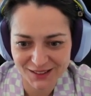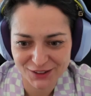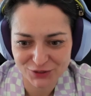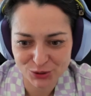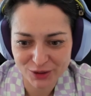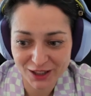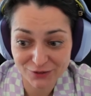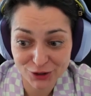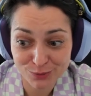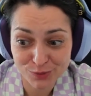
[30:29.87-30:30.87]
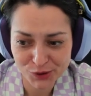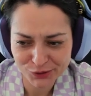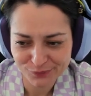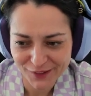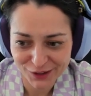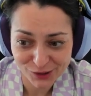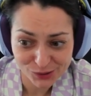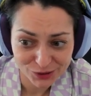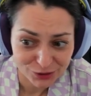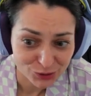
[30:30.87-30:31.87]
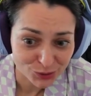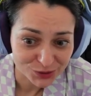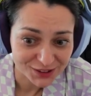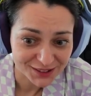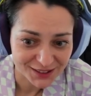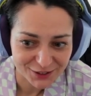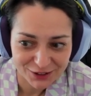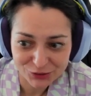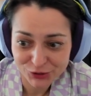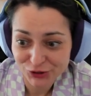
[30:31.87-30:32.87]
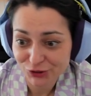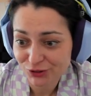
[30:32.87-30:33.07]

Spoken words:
if you're giving a pawn and you don't see the reason